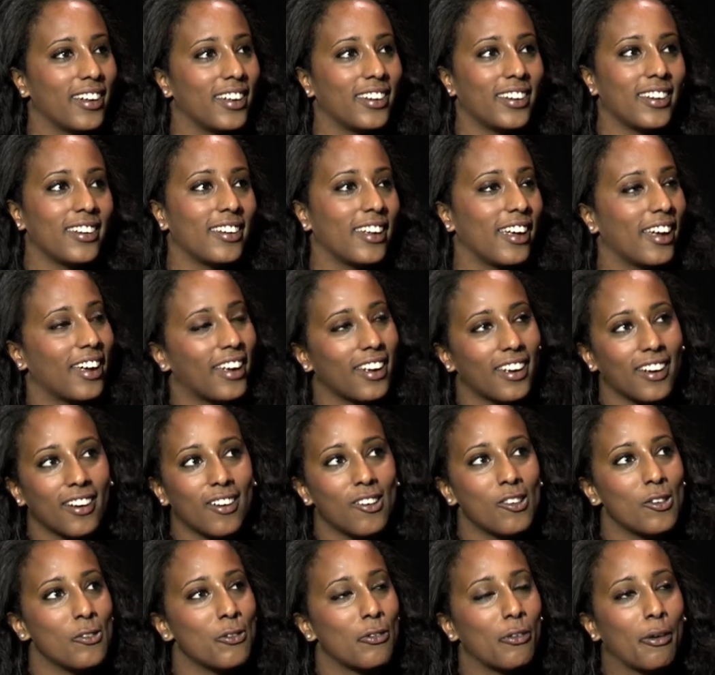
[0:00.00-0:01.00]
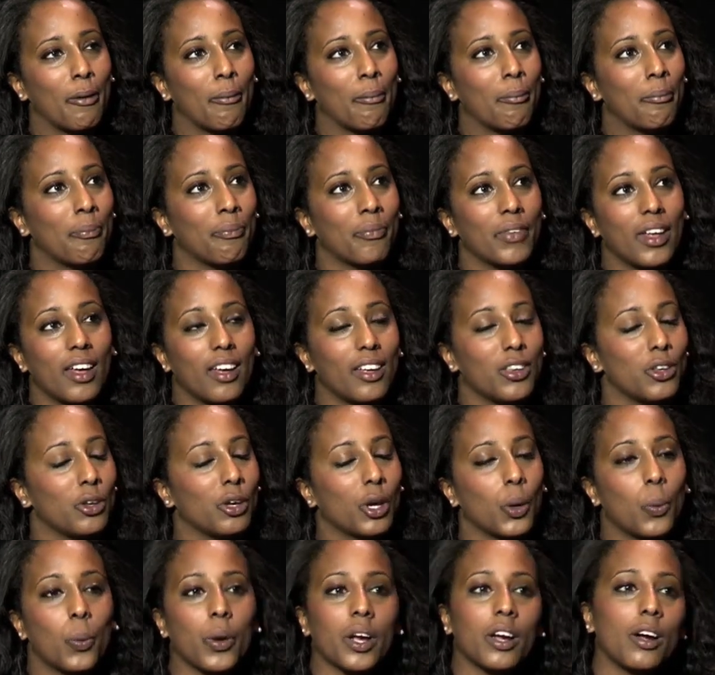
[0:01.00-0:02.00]
And the day can go from, you
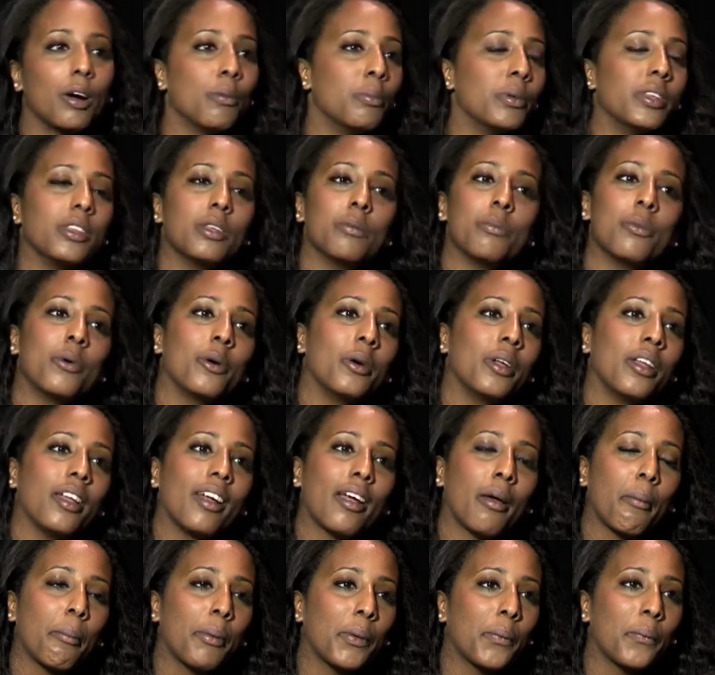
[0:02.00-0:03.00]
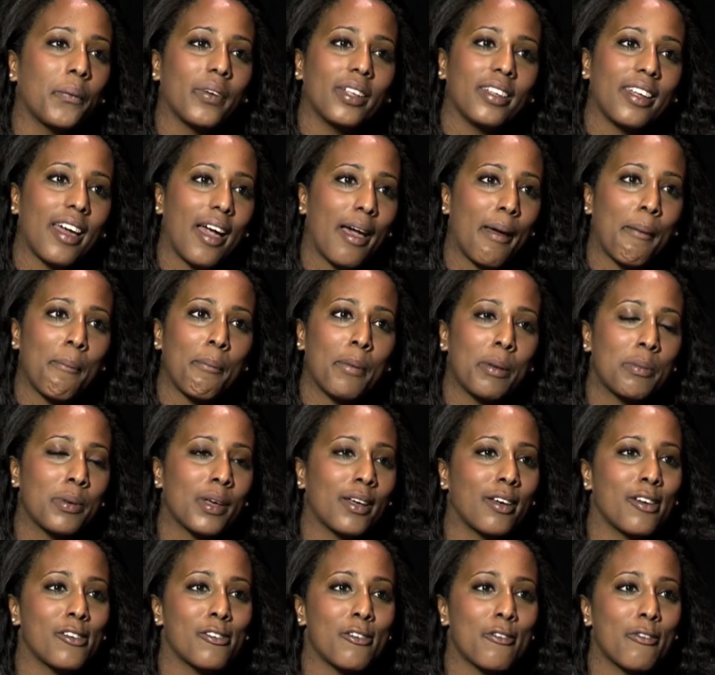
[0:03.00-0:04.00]
can wake up in the morning and be really happy
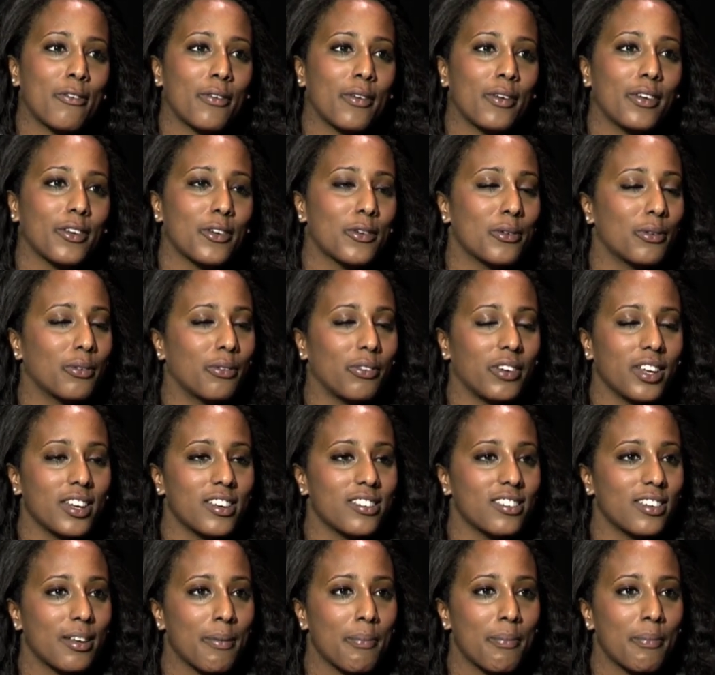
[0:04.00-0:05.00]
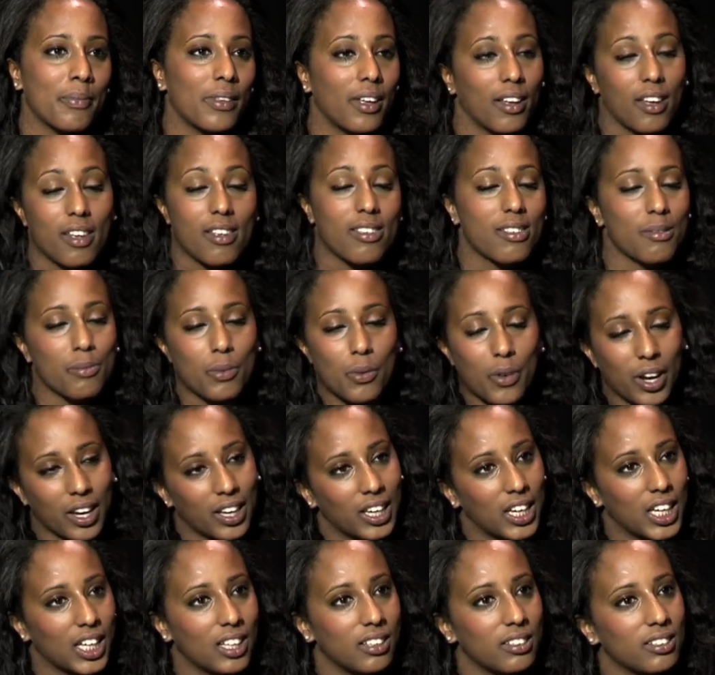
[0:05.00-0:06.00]
because you finish some
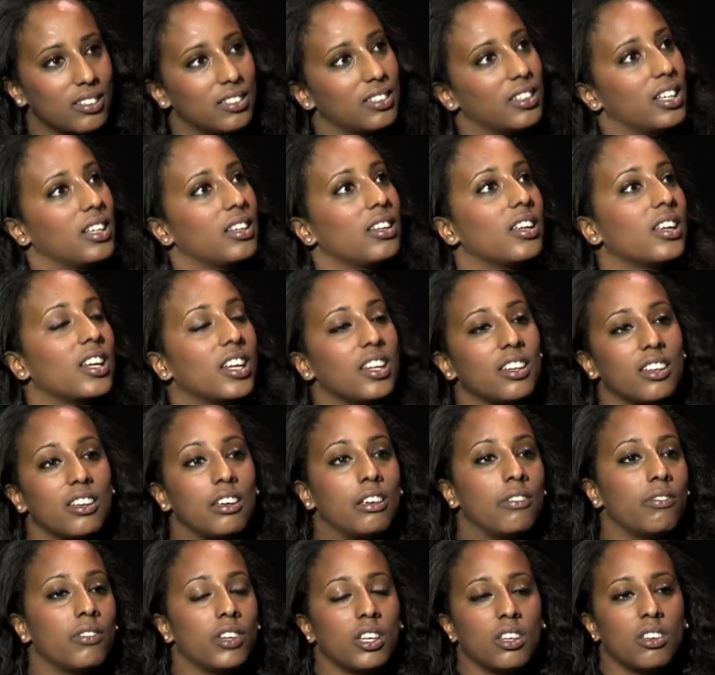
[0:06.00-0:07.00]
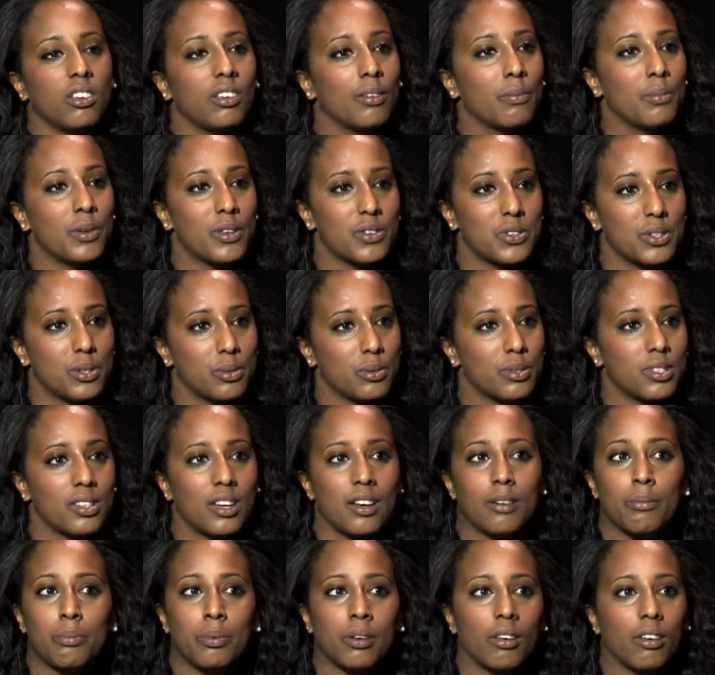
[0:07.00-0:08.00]
great deals, and then in the evening you can be so
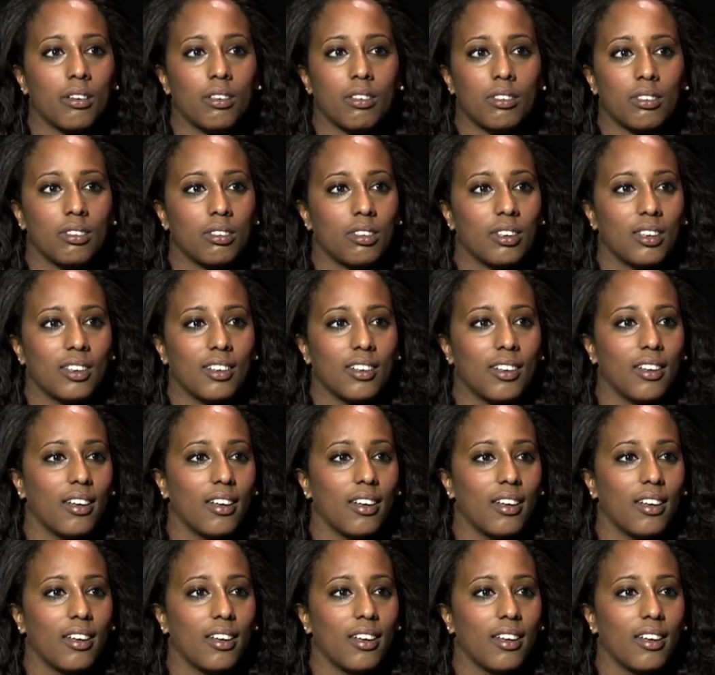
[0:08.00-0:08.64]
sad because